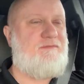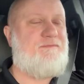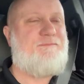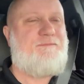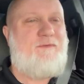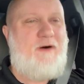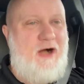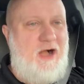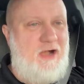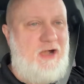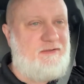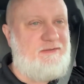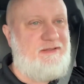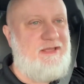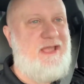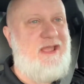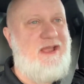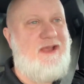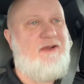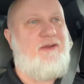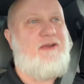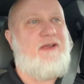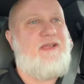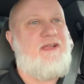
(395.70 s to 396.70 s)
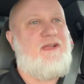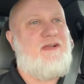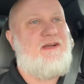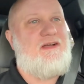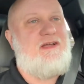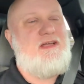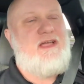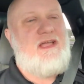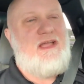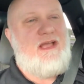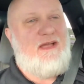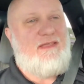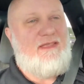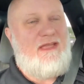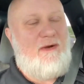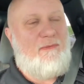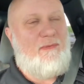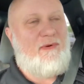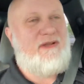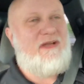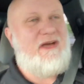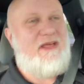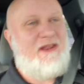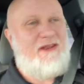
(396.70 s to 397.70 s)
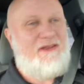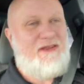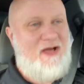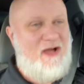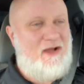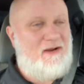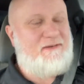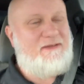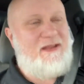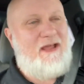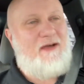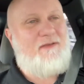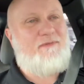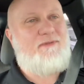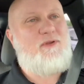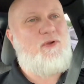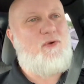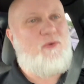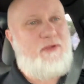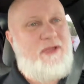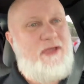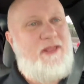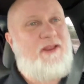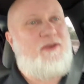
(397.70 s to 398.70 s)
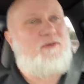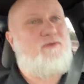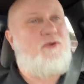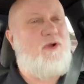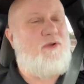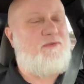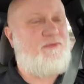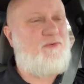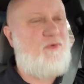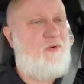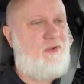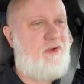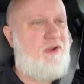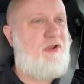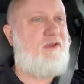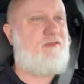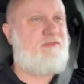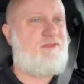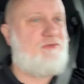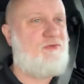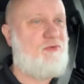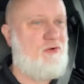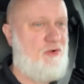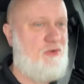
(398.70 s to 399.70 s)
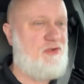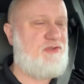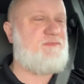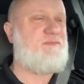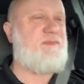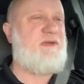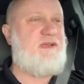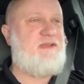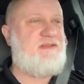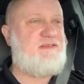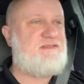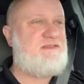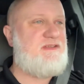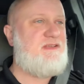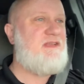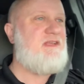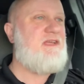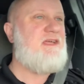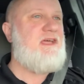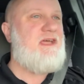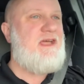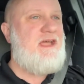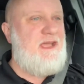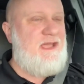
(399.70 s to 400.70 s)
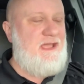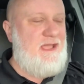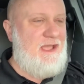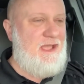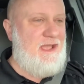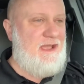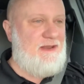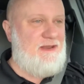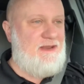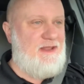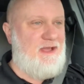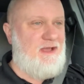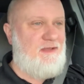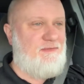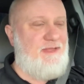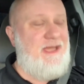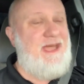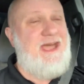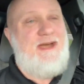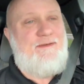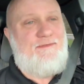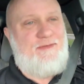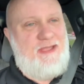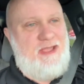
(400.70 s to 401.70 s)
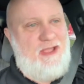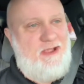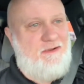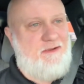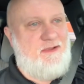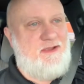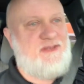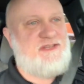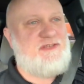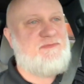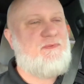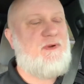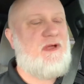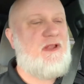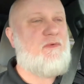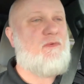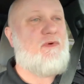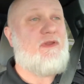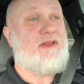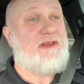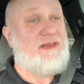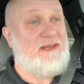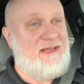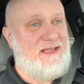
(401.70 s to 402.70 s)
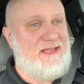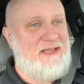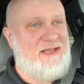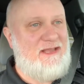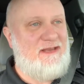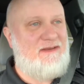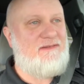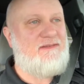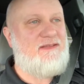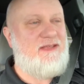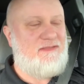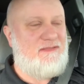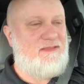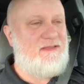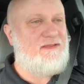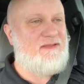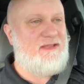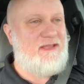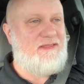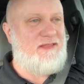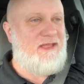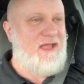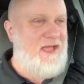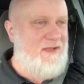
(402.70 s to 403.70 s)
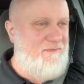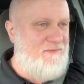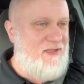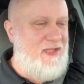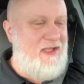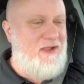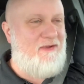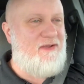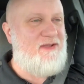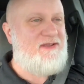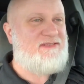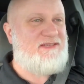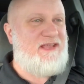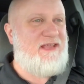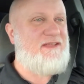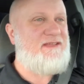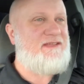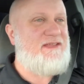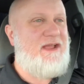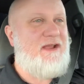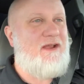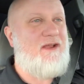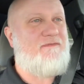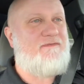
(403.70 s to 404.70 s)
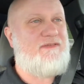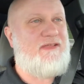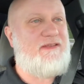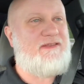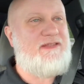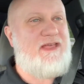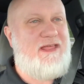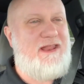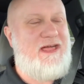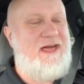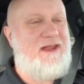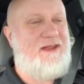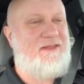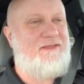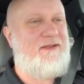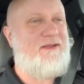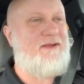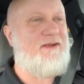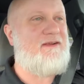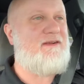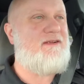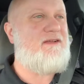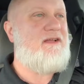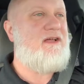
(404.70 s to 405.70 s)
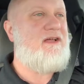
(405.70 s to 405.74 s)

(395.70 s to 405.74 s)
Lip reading: fog the area, and that will kind of knock down the organic growth going on in the crawl space. And the heavy areas you probably want to clean, get the heavy areas taken care of, get that out of there.